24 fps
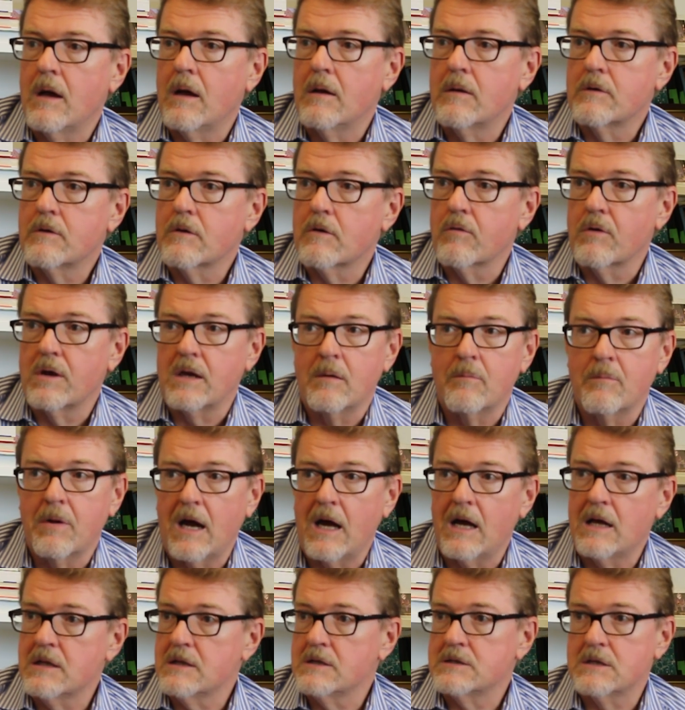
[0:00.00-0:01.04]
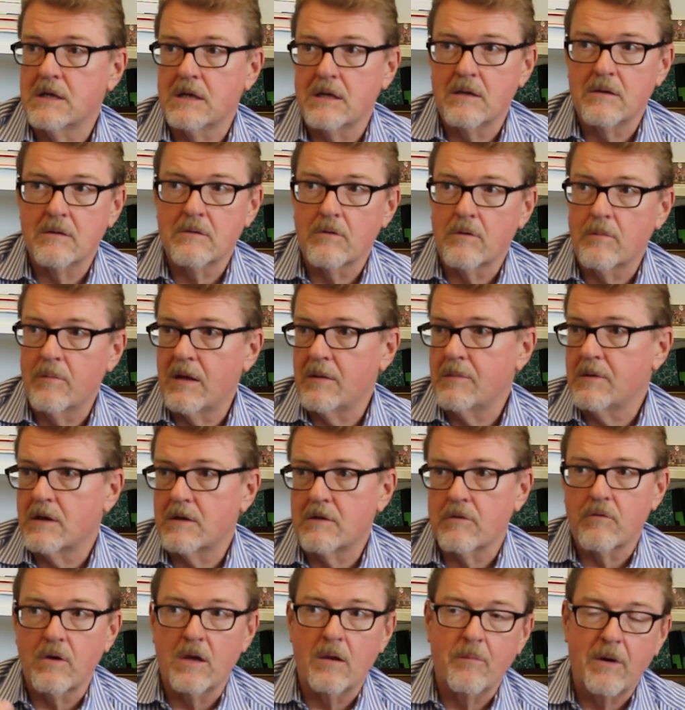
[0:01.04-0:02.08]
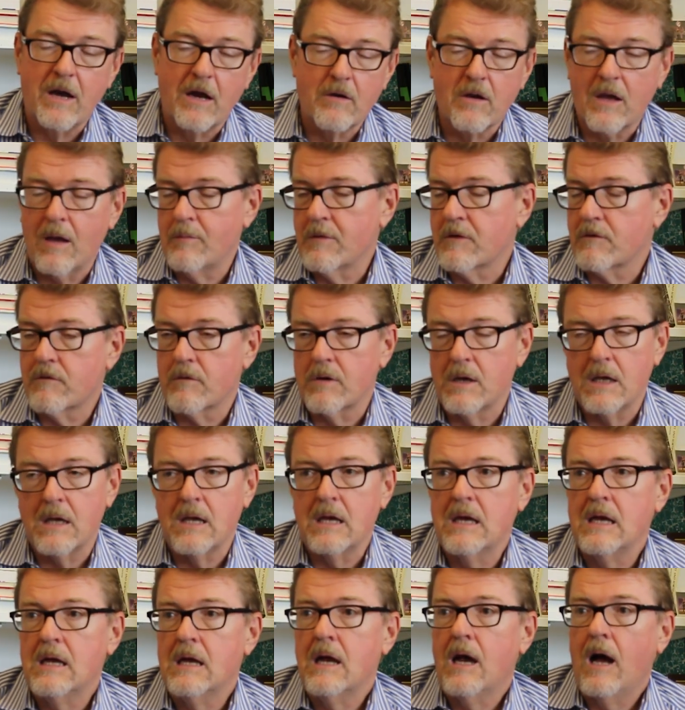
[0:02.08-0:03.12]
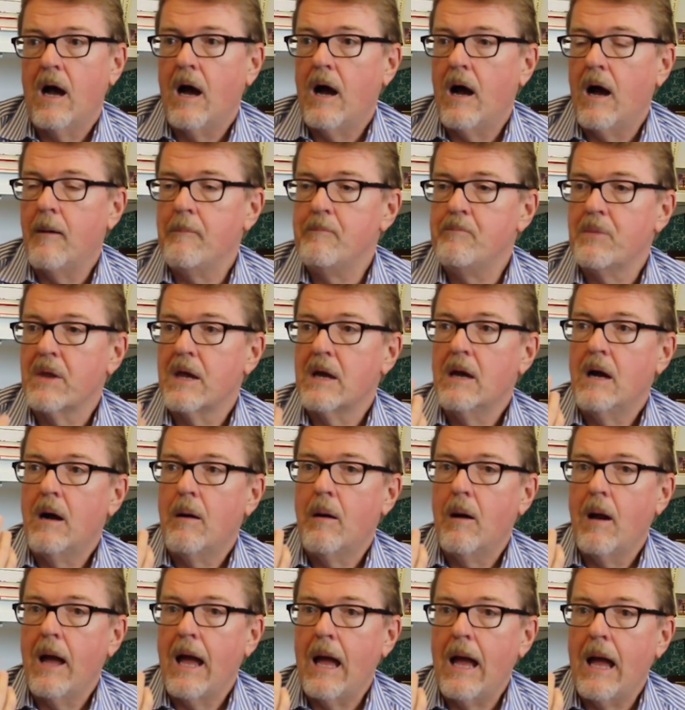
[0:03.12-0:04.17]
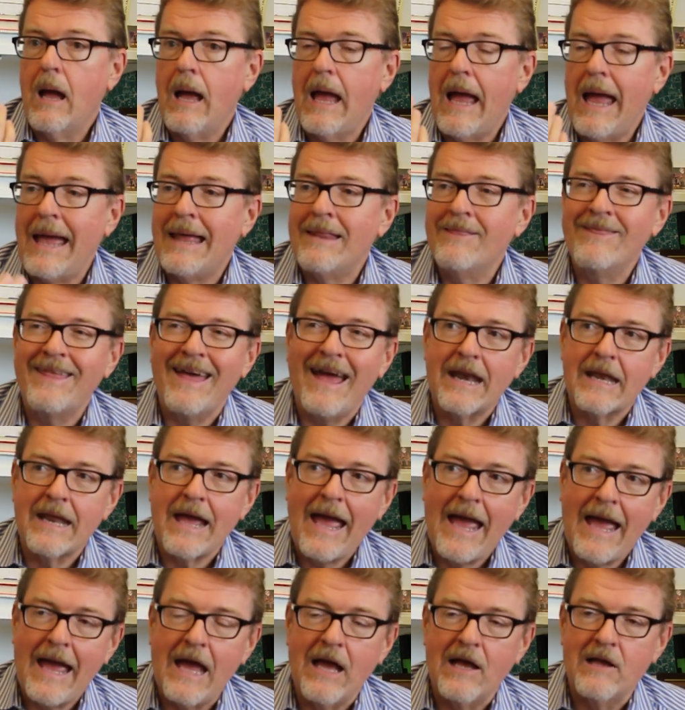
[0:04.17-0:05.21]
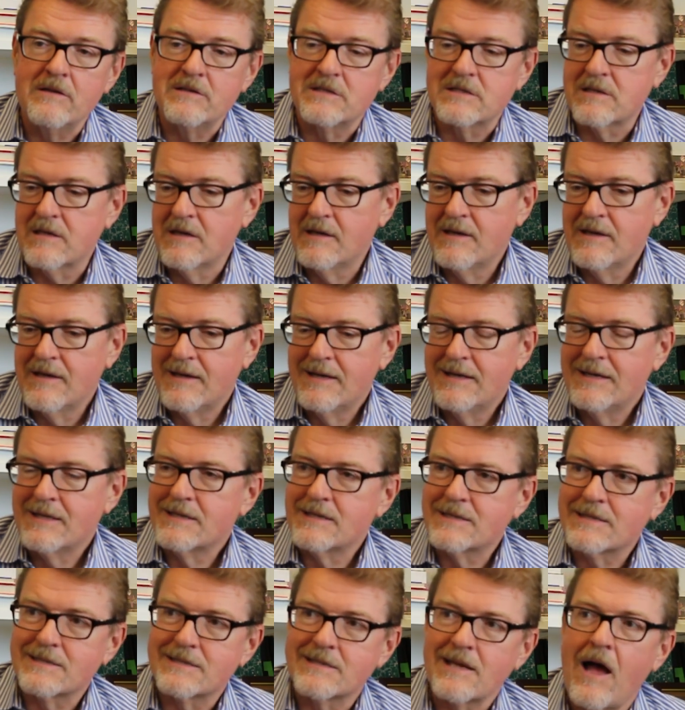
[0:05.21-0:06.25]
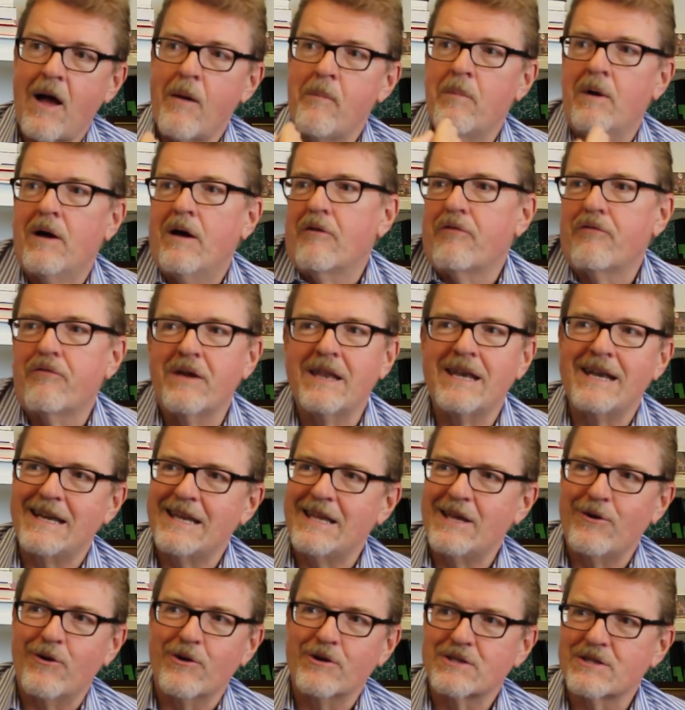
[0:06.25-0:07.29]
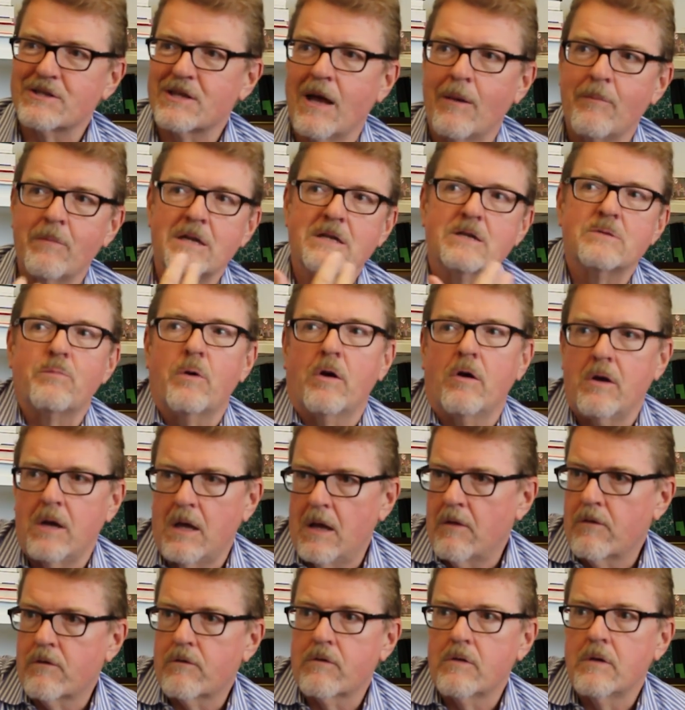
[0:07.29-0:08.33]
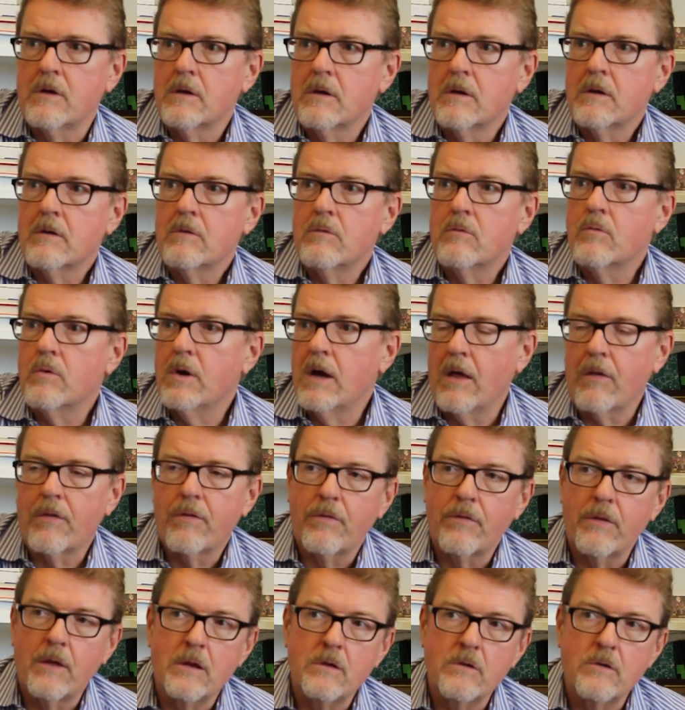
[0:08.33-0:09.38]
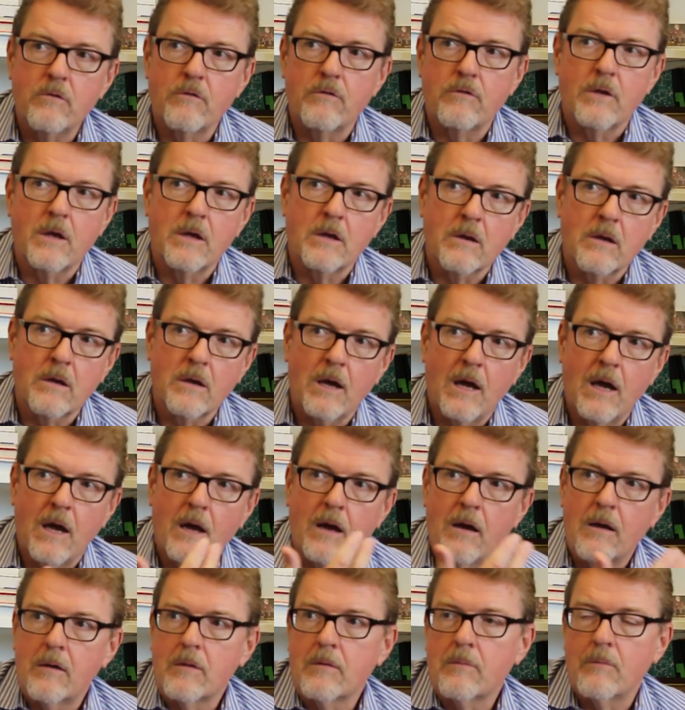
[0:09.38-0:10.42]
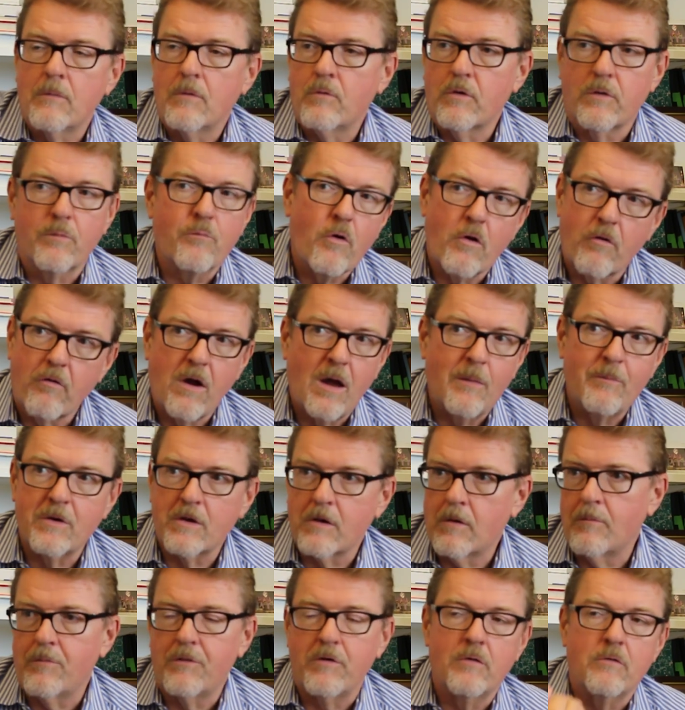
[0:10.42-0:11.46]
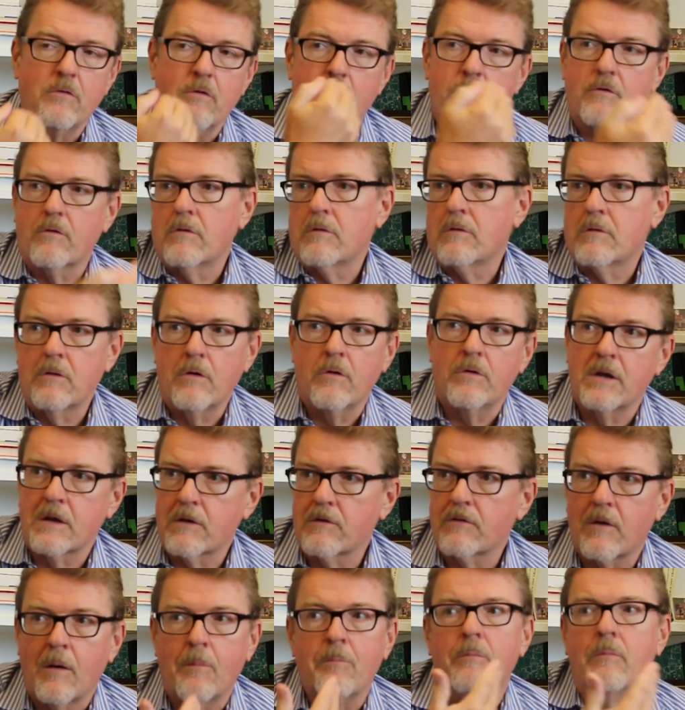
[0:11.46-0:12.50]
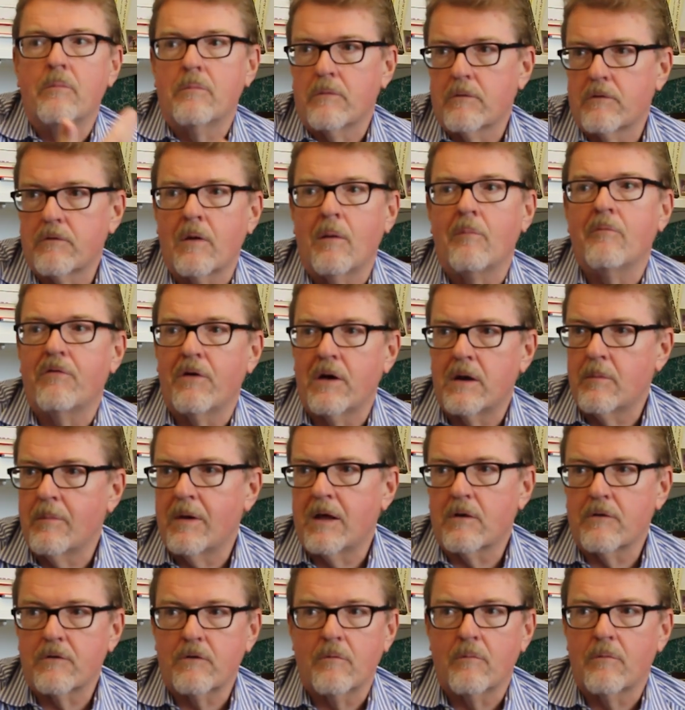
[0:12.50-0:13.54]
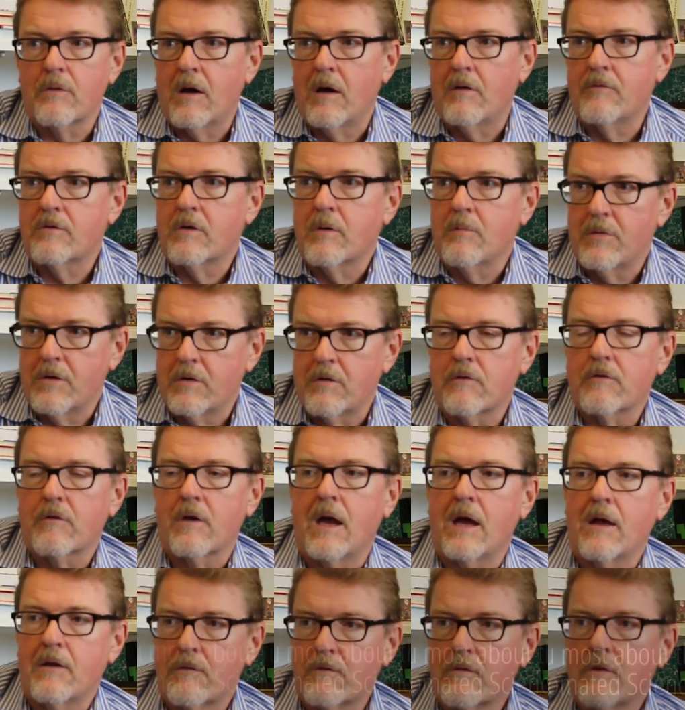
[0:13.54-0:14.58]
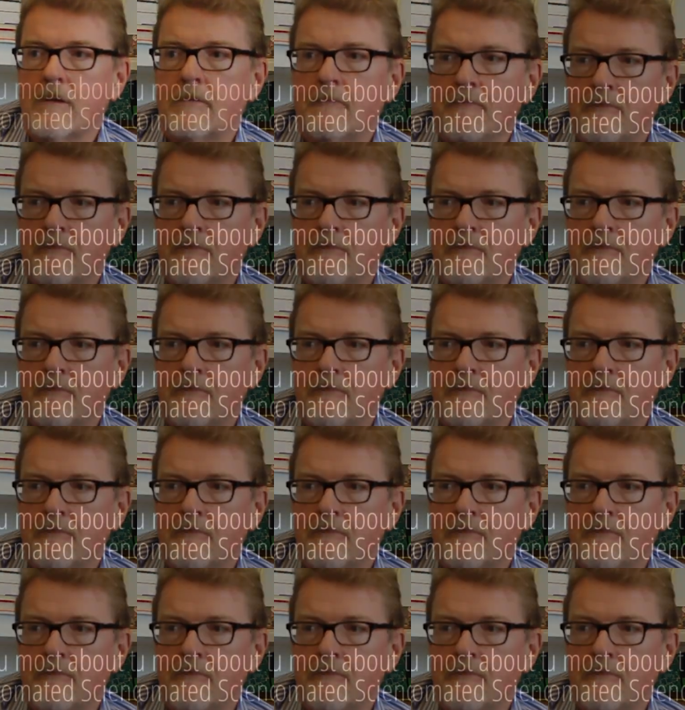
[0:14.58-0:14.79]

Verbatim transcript: a degree in biology or maybe a degree in biochemistry, and that has some affinity or some experience with using, with programming computers or learning some fundamentals of computer science.